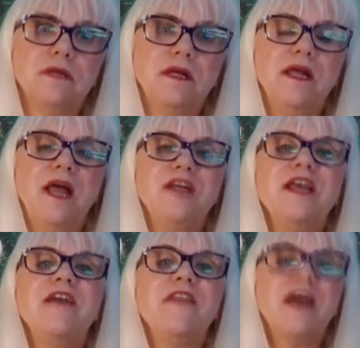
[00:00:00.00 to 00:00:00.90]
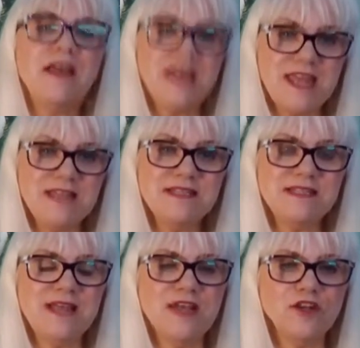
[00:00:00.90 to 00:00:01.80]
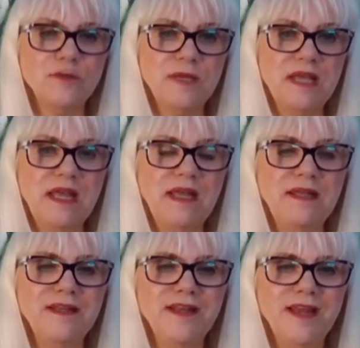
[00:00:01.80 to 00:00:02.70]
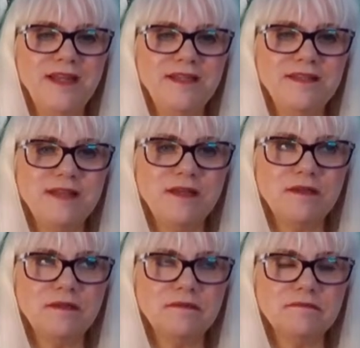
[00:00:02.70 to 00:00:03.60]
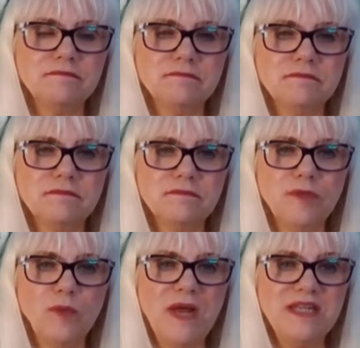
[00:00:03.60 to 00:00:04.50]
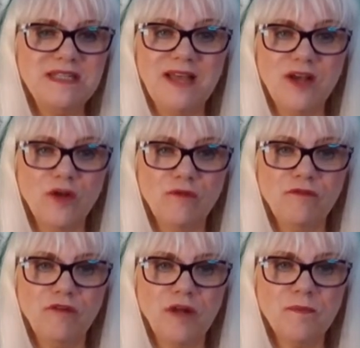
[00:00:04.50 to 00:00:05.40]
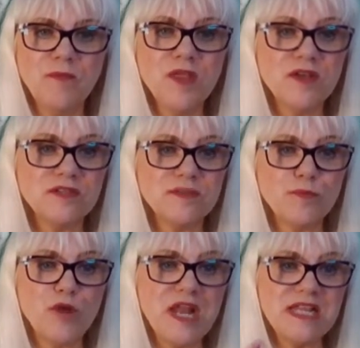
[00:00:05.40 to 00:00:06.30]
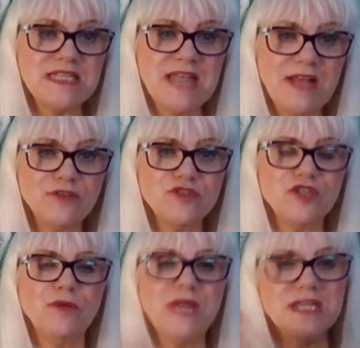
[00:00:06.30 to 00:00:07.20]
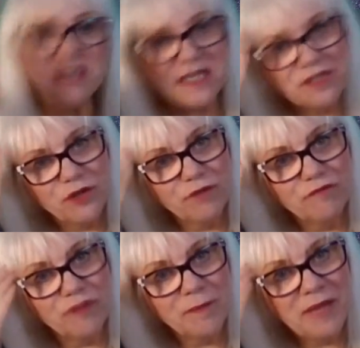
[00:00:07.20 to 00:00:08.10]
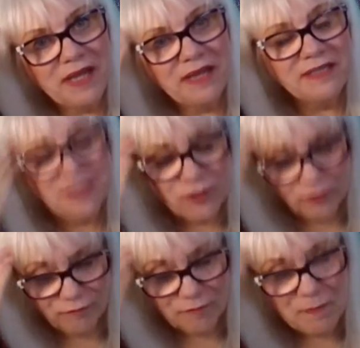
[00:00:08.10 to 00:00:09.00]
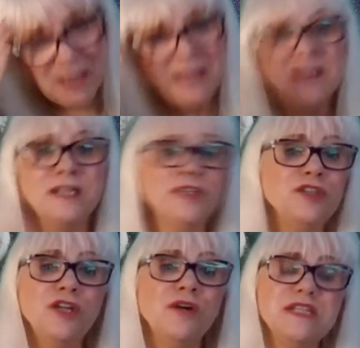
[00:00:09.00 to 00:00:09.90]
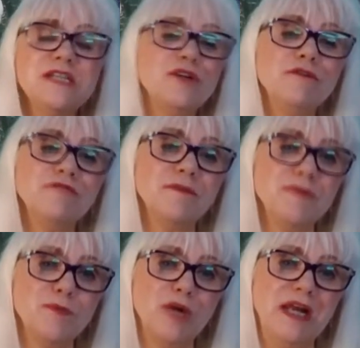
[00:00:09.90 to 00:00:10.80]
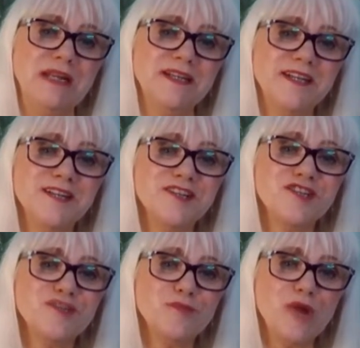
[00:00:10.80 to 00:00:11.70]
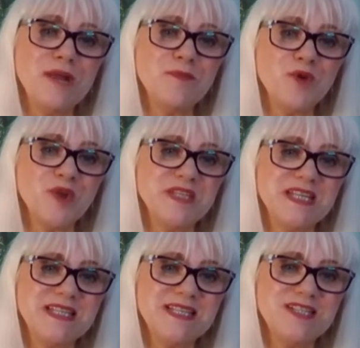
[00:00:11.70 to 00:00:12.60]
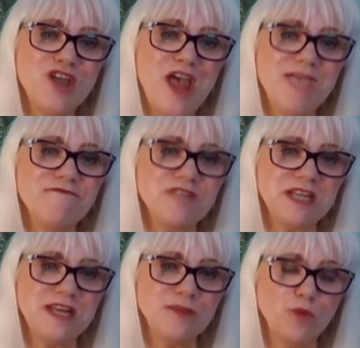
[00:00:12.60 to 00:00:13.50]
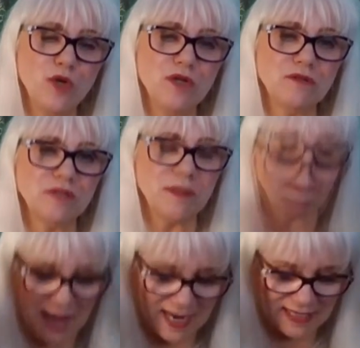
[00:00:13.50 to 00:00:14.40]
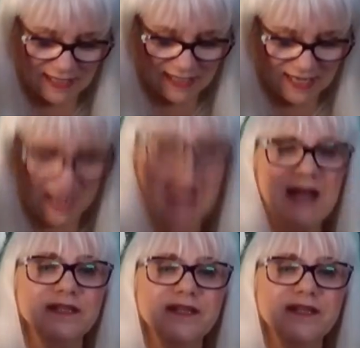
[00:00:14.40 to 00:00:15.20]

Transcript: and you get that insight coming in, and you think, well, where did that come from? Because the brain tells you it didn't come from here. It didn't come from me. No, it didn't come from your brain, because your brain processes your everyday world. The mind in your head